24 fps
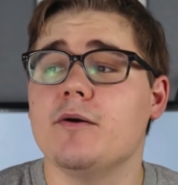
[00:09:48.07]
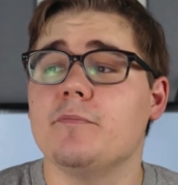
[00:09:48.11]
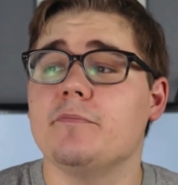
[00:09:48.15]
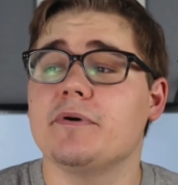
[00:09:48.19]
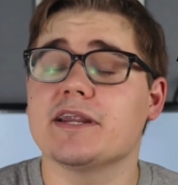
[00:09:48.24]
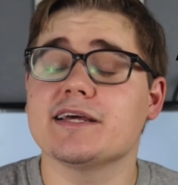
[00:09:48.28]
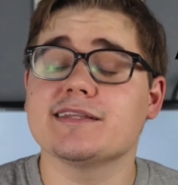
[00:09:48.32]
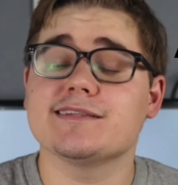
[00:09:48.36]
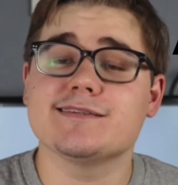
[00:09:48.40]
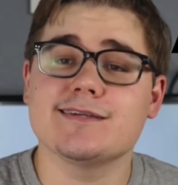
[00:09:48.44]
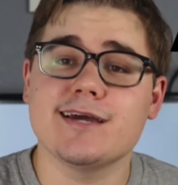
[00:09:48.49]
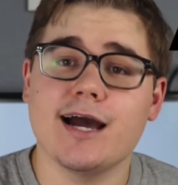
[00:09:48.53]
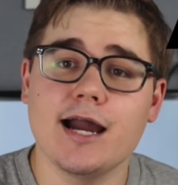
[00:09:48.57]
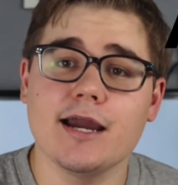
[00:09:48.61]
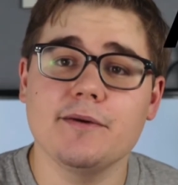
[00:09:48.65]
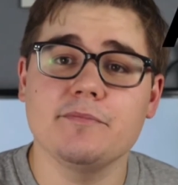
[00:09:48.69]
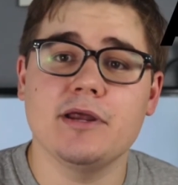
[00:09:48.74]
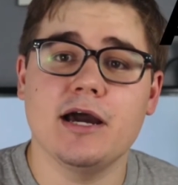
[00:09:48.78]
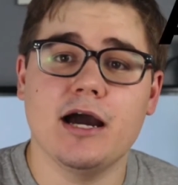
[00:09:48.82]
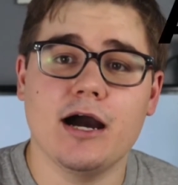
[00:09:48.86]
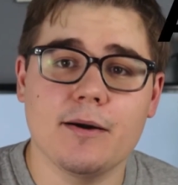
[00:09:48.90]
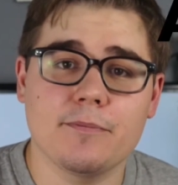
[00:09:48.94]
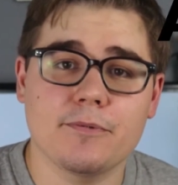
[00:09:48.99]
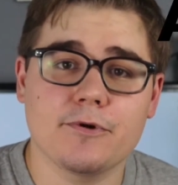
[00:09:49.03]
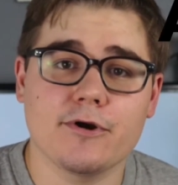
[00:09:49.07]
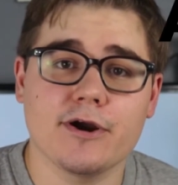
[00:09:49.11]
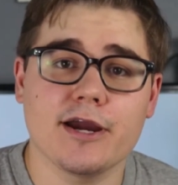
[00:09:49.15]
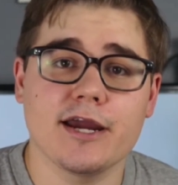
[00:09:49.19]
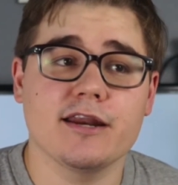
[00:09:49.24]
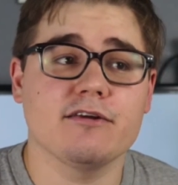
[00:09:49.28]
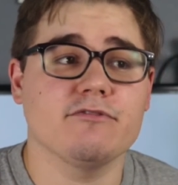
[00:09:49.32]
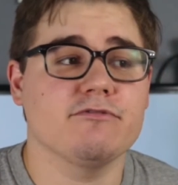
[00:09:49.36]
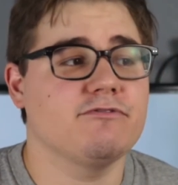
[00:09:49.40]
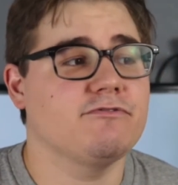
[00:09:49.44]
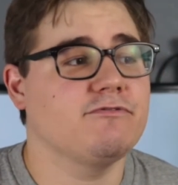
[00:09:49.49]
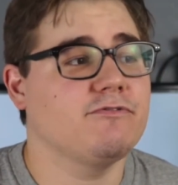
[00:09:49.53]
but it's time to
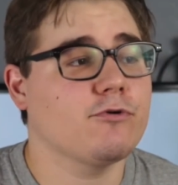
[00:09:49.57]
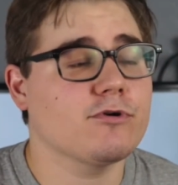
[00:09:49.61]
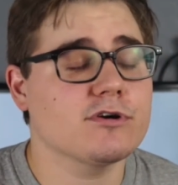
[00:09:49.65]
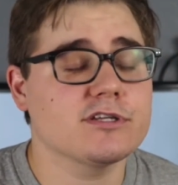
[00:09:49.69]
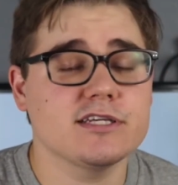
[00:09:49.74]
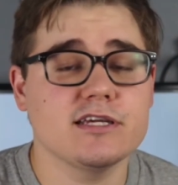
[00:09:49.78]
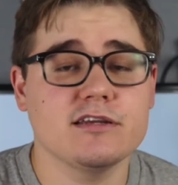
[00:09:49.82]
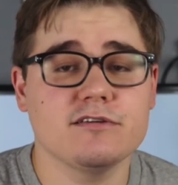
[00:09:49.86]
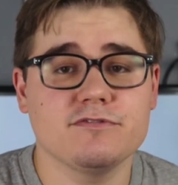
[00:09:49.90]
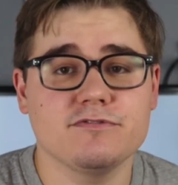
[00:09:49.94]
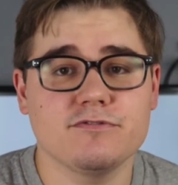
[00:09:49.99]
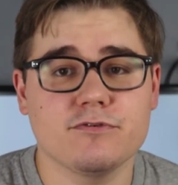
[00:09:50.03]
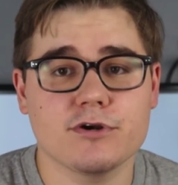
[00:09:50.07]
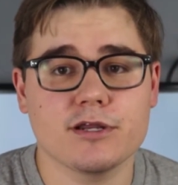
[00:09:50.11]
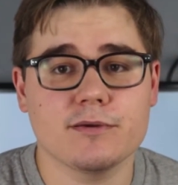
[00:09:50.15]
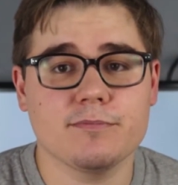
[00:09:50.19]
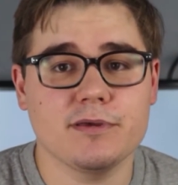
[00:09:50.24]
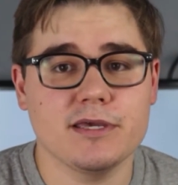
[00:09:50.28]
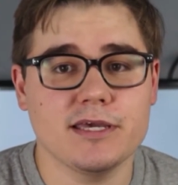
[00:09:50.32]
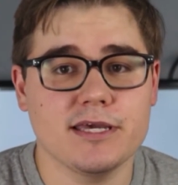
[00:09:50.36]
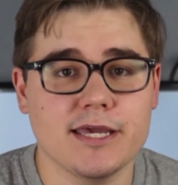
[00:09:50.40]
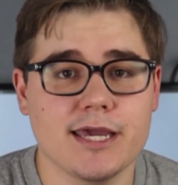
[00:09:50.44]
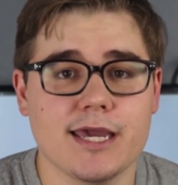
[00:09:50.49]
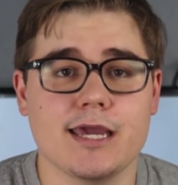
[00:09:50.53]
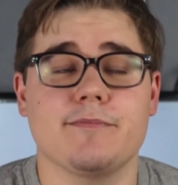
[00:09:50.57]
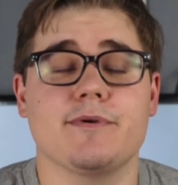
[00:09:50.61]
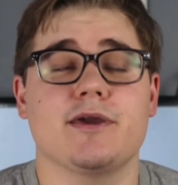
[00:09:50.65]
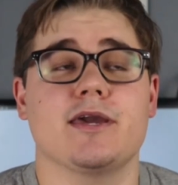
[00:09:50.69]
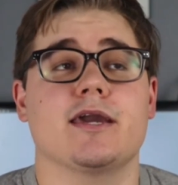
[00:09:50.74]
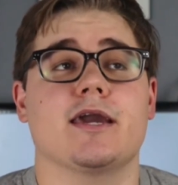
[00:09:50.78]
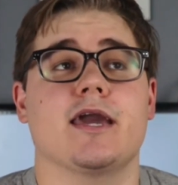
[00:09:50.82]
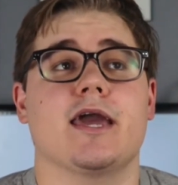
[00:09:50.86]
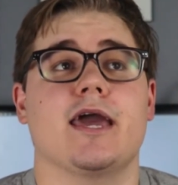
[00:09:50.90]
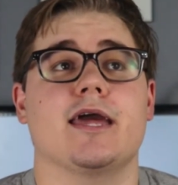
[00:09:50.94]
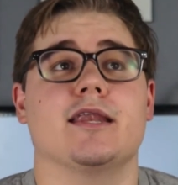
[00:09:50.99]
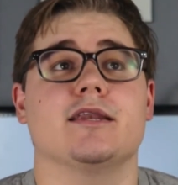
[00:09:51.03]
upgrade. 1440p
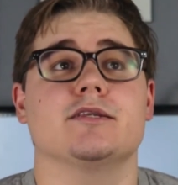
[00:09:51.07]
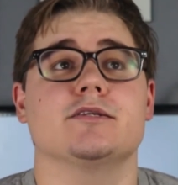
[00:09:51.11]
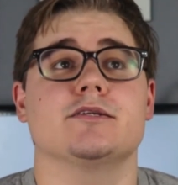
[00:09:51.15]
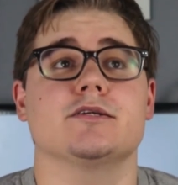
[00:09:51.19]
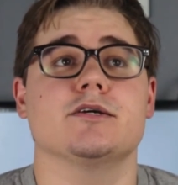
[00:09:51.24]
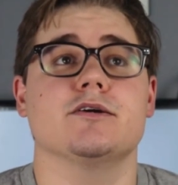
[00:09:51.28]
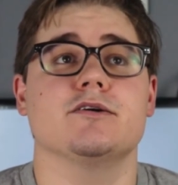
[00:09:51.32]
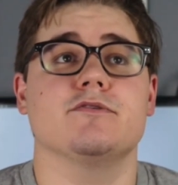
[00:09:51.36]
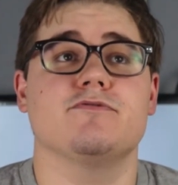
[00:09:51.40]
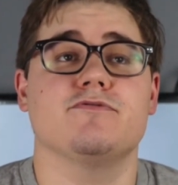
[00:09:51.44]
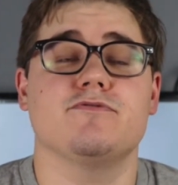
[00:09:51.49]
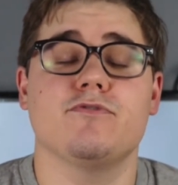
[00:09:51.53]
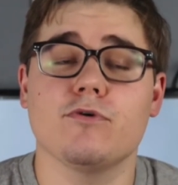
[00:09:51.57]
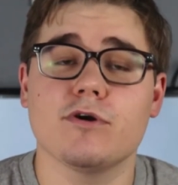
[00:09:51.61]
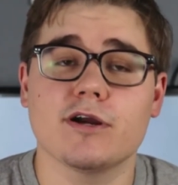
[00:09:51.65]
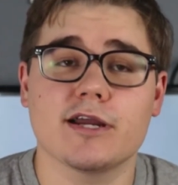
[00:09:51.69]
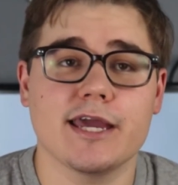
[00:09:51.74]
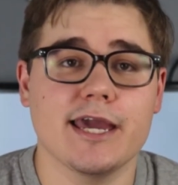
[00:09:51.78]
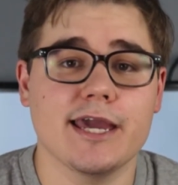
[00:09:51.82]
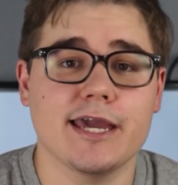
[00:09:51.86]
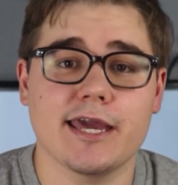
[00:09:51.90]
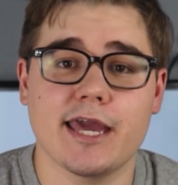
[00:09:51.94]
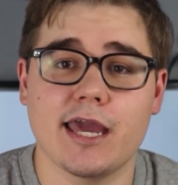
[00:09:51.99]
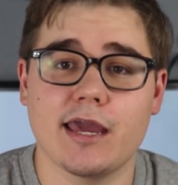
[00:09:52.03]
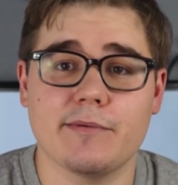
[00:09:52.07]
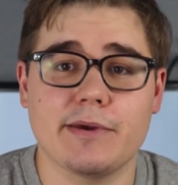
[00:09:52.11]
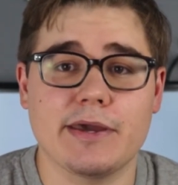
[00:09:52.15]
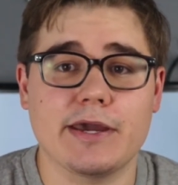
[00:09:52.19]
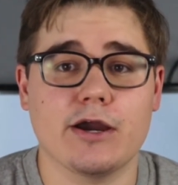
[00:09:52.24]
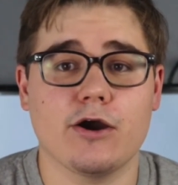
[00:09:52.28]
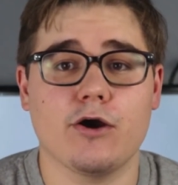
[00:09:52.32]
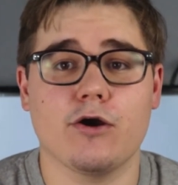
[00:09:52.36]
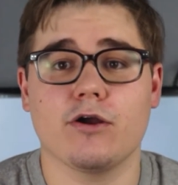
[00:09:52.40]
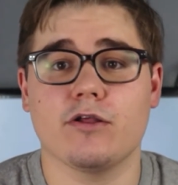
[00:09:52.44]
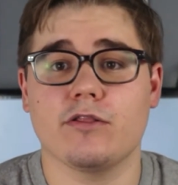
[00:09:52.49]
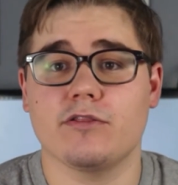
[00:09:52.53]
gaming and 4K
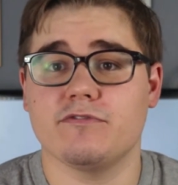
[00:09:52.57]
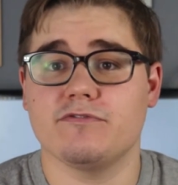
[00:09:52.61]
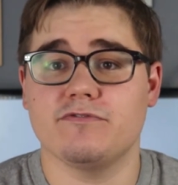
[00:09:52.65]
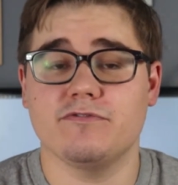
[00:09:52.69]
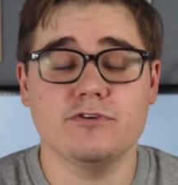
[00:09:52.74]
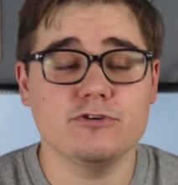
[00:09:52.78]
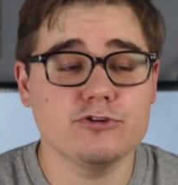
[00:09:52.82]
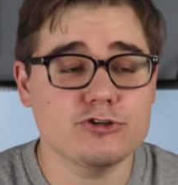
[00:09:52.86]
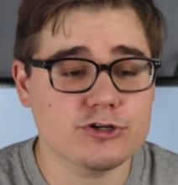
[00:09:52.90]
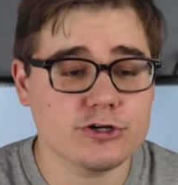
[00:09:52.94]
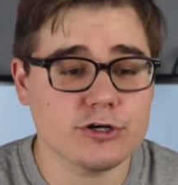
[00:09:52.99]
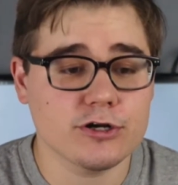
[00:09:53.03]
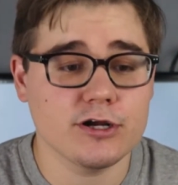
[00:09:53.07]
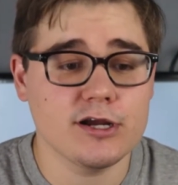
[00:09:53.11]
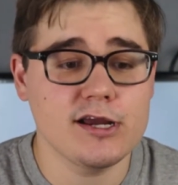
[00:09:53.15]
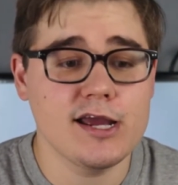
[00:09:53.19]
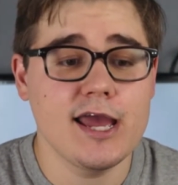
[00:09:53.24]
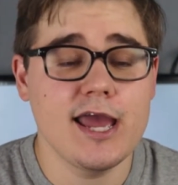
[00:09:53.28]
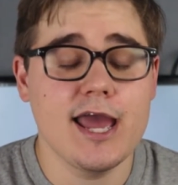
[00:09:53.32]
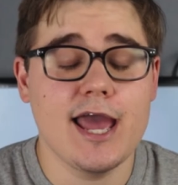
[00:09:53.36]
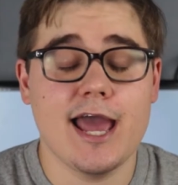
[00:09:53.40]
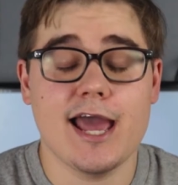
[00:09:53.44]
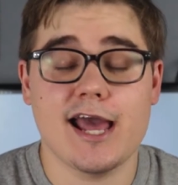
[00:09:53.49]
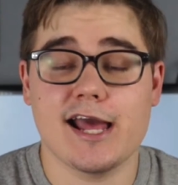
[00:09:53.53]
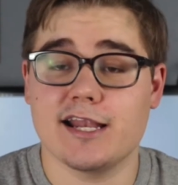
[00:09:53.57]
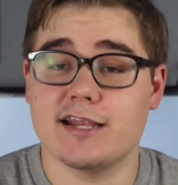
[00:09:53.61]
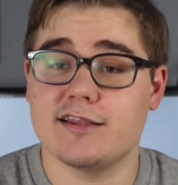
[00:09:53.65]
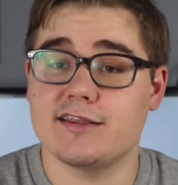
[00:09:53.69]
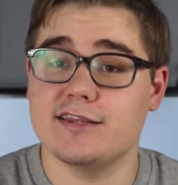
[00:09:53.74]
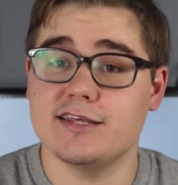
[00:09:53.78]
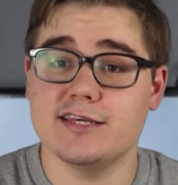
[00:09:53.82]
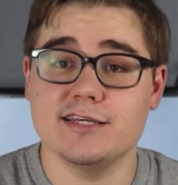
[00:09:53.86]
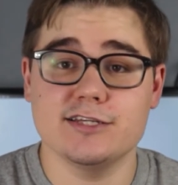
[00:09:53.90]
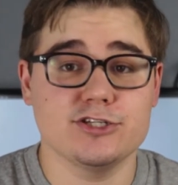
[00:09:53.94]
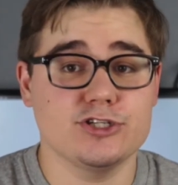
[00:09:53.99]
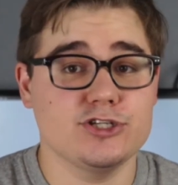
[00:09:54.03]
gaming are the future, and
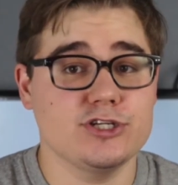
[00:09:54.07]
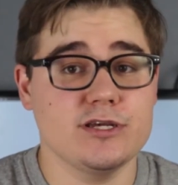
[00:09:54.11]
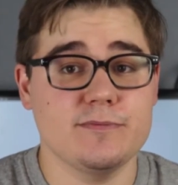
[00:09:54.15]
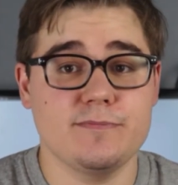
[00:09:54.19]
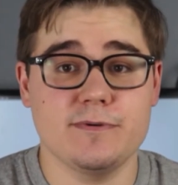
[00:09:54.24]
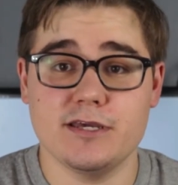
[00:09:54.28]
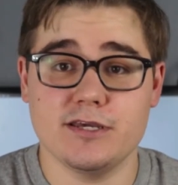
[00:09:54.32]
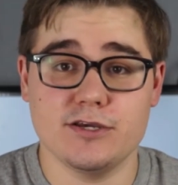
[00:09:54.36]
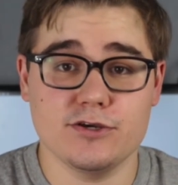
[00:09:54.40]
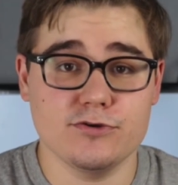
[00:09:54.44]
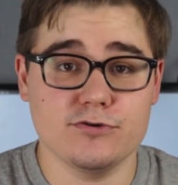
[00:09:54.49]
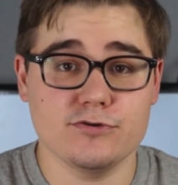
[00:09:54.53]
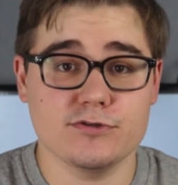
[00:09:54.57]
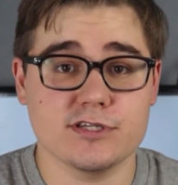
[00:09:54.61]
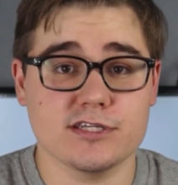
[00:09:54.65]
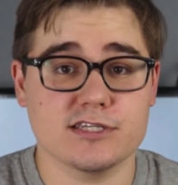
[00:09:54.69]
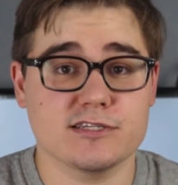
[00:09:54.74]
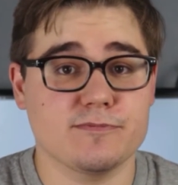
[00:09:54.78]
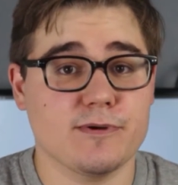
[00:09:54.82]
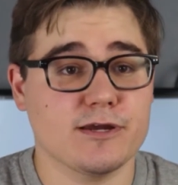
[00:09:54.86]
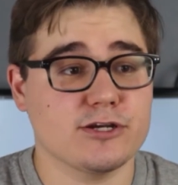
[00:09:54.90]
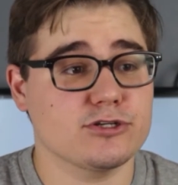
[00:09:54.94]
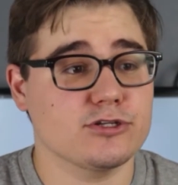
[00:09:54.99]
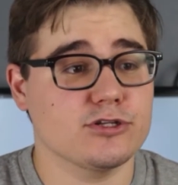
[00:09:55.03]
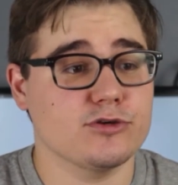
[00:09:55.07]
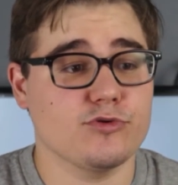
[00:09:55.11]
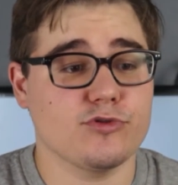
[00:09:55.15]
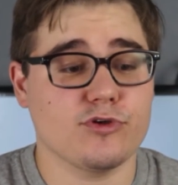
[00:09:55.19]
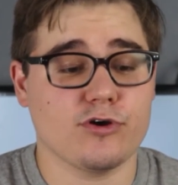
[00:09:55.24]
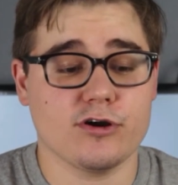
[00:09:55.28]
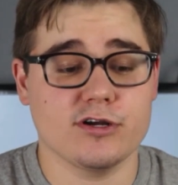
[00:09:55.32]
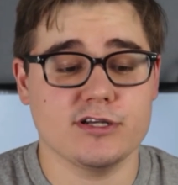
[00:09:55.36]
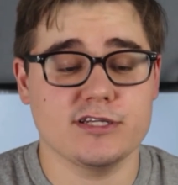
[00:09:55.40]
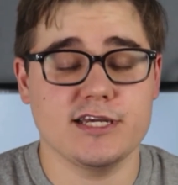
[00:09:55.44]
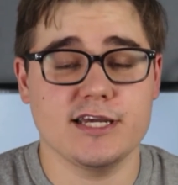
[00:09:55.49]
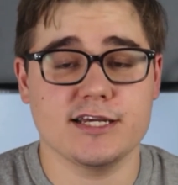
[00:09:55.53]
these GPUs, especially with
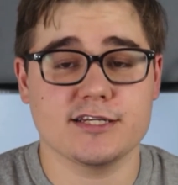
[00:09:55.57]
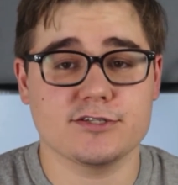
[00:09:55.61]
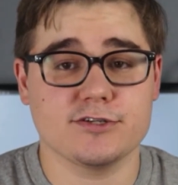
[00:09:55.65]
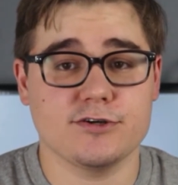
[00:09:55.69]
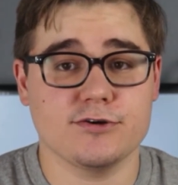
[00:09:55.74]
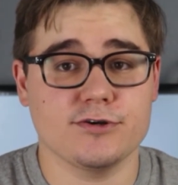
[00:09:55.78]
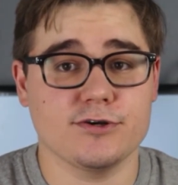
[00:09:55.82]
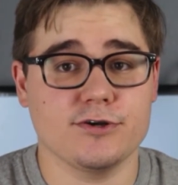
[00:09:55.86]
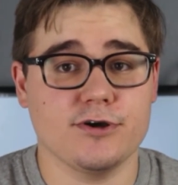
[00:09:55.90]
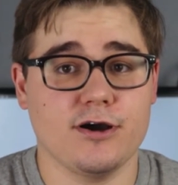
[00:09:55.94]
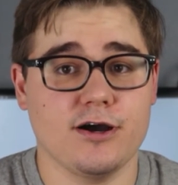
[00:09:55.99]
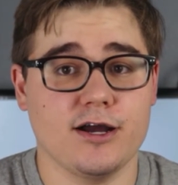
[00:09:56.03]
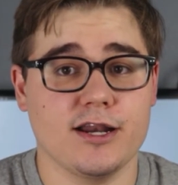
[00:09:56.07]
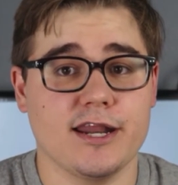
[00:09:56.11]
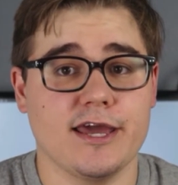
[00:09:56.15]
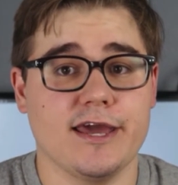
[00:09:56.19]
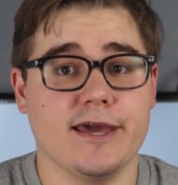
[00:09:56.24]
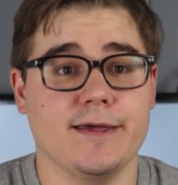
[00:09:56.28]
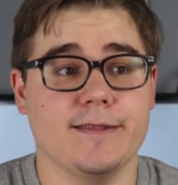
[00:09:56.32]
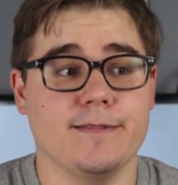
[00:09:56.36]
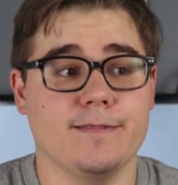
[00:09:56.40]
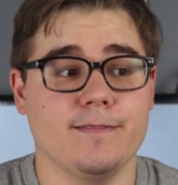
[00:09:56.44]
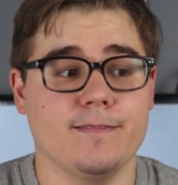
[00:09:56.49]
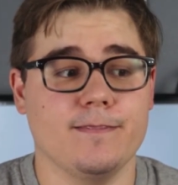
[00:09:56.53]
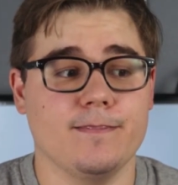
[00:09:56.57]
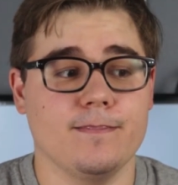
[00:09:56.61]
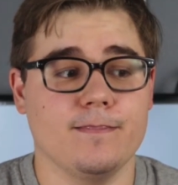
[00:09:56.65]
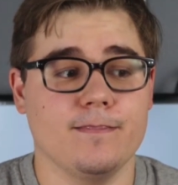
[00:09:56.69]
RTX turned on and